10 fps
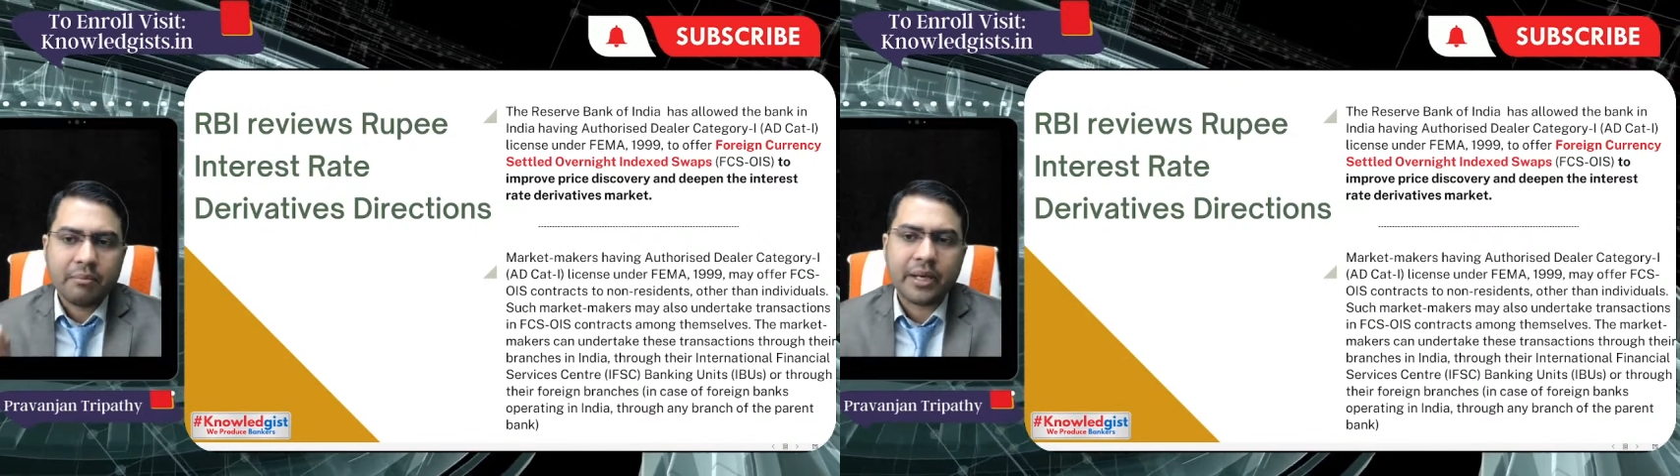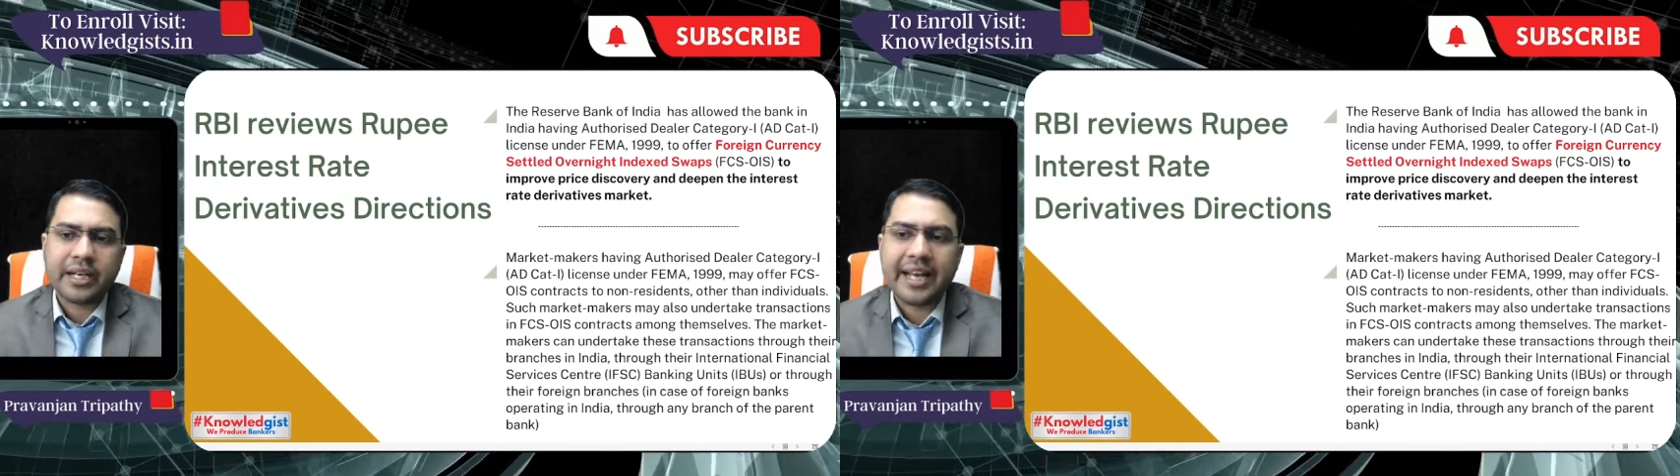
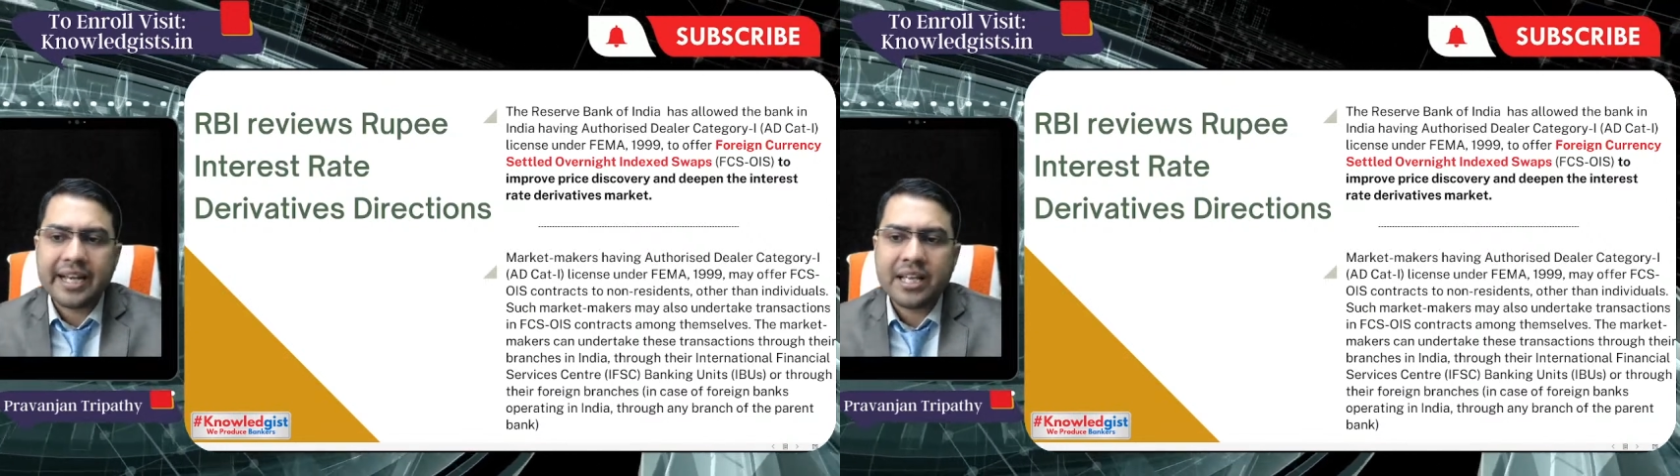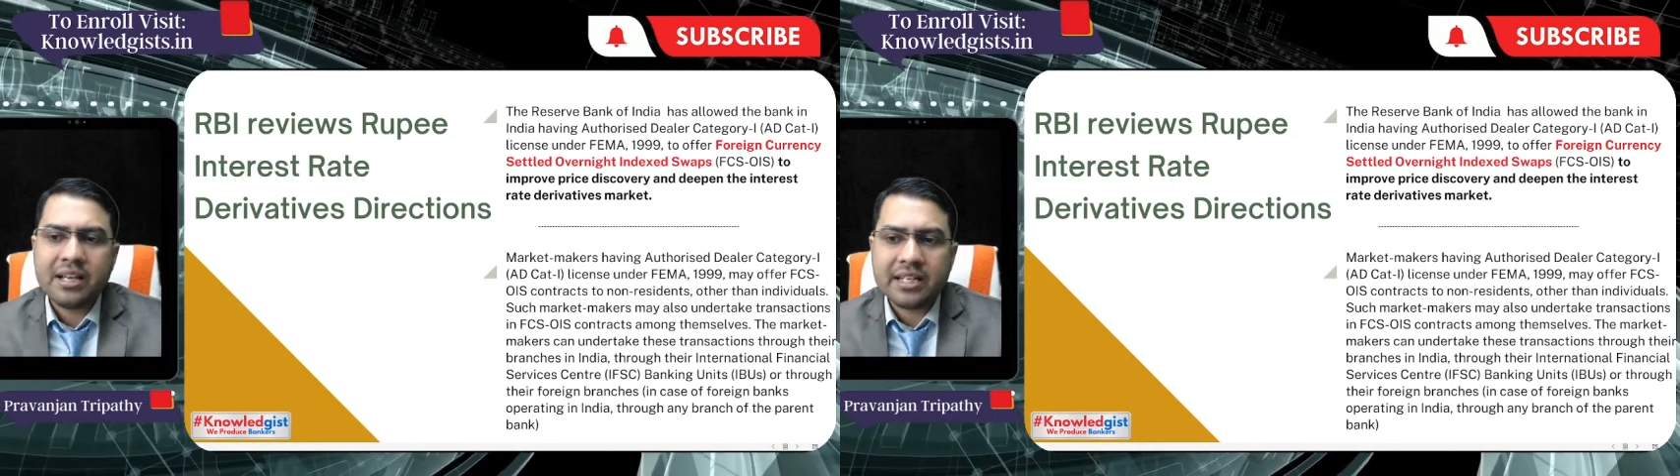but
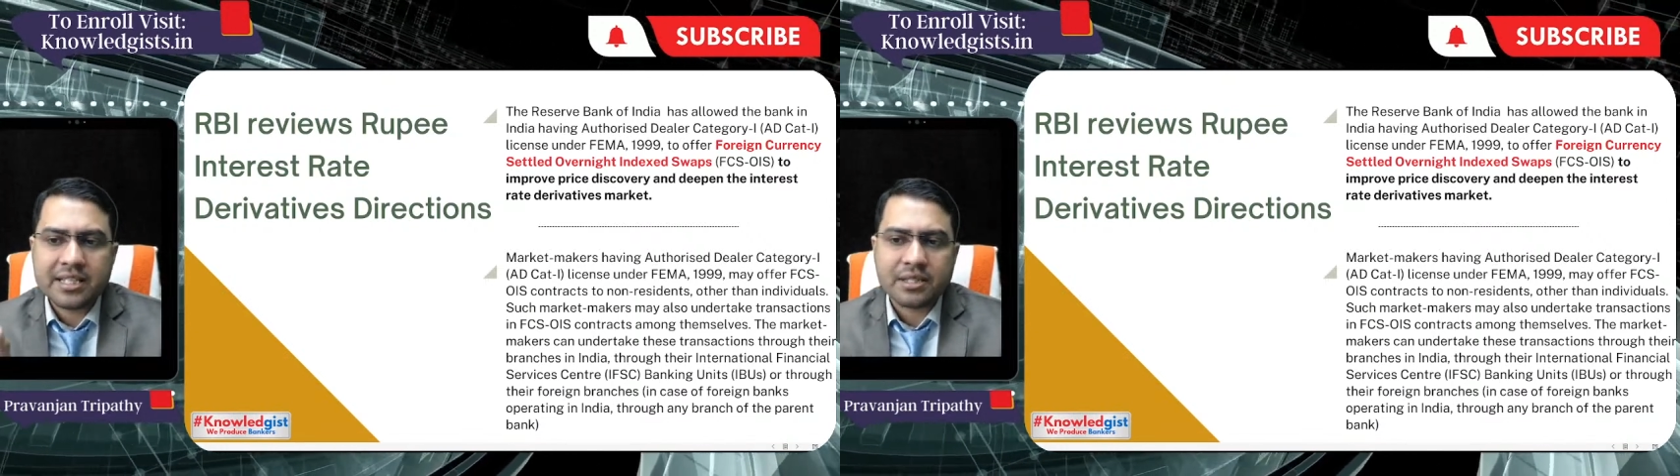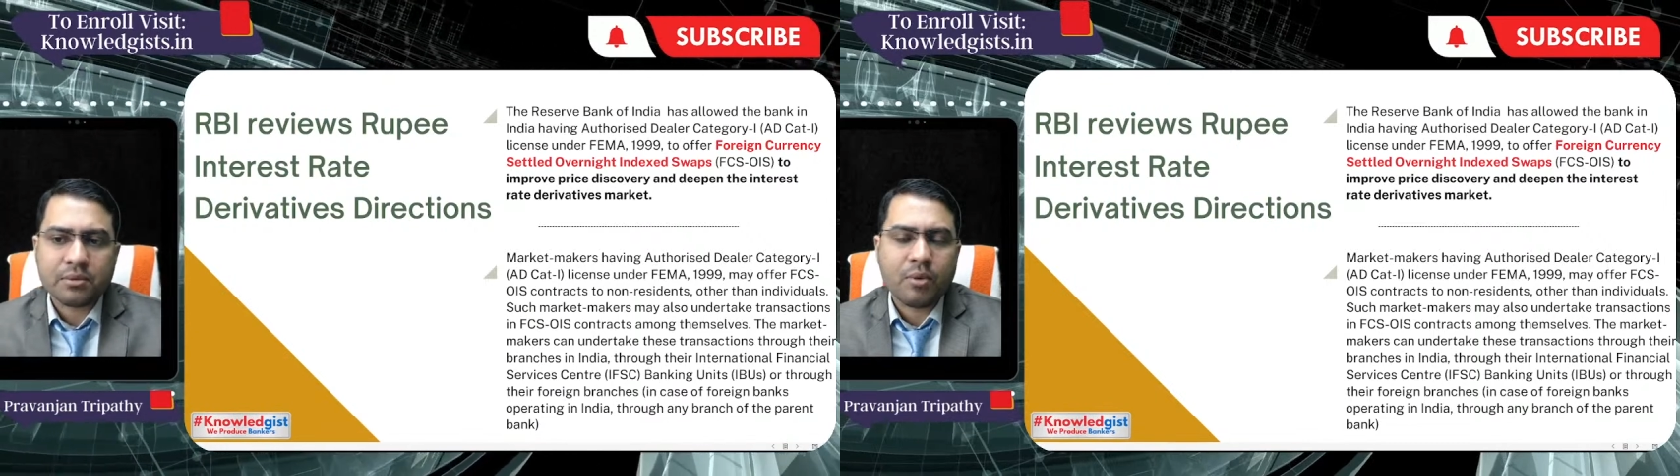AD
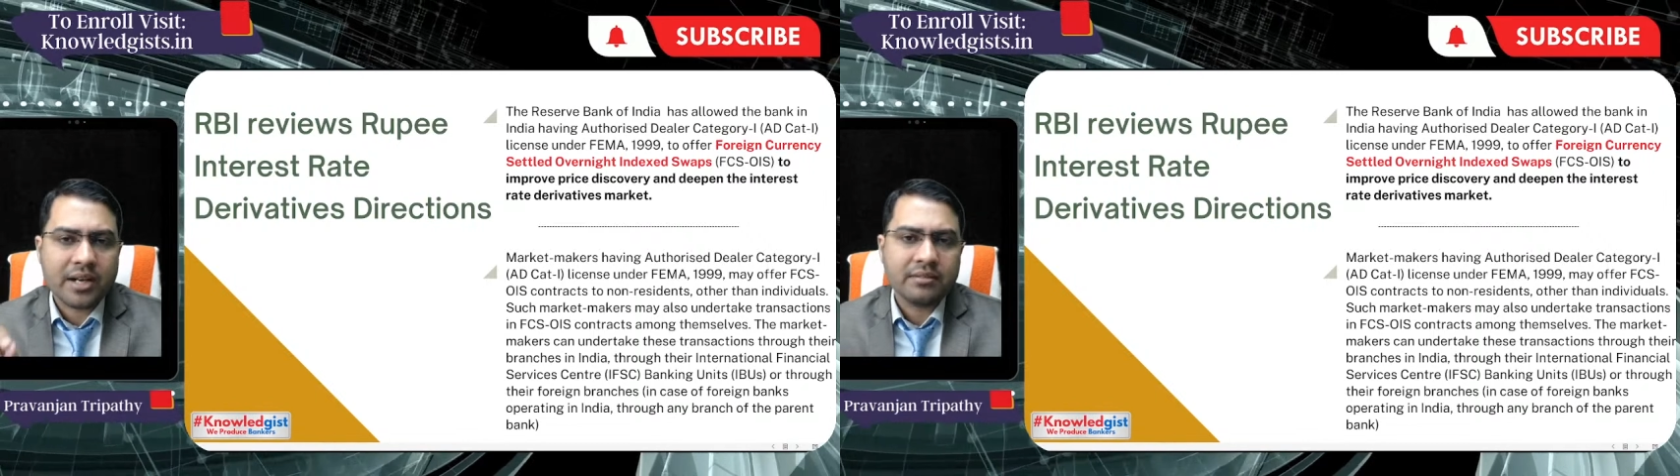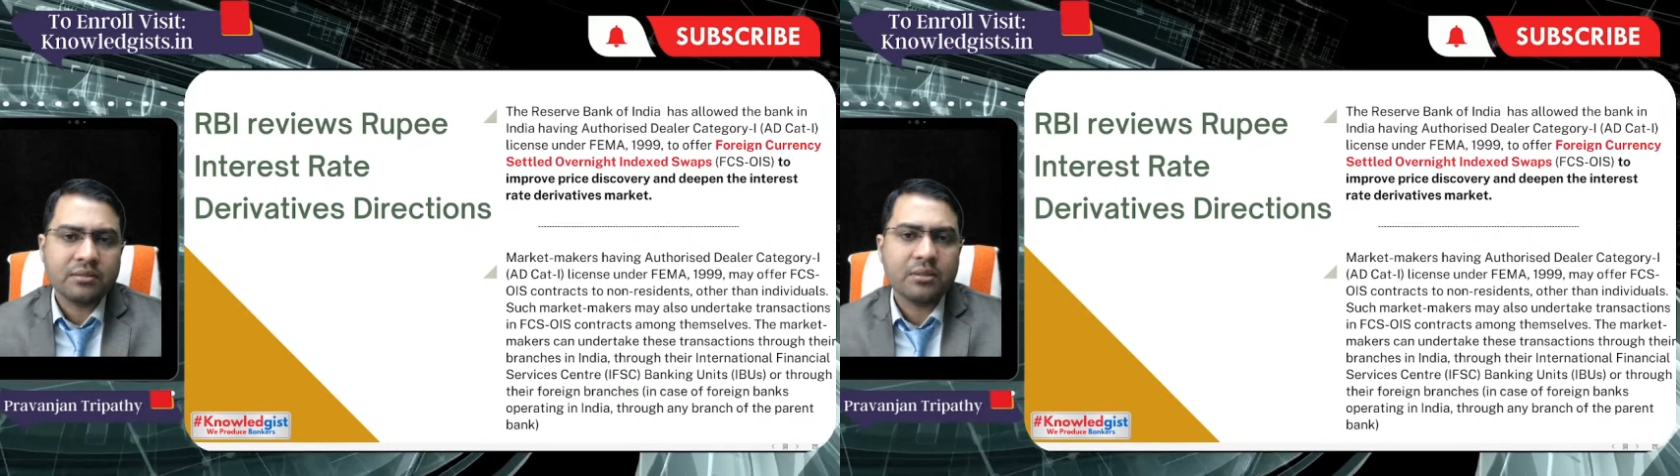is
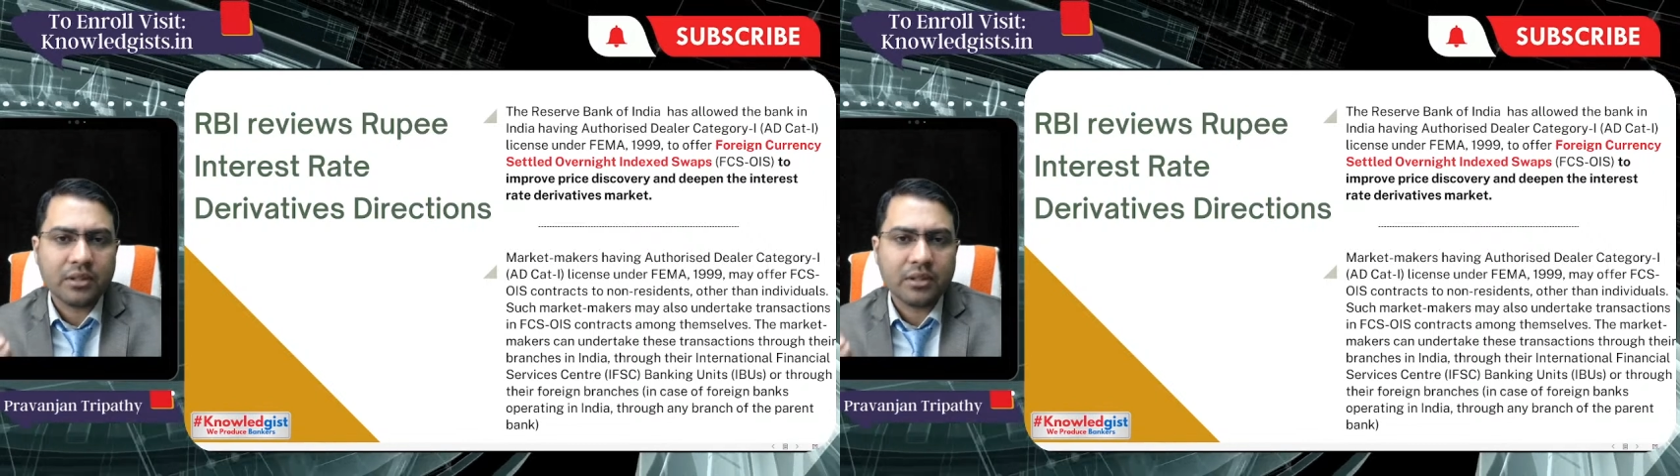one.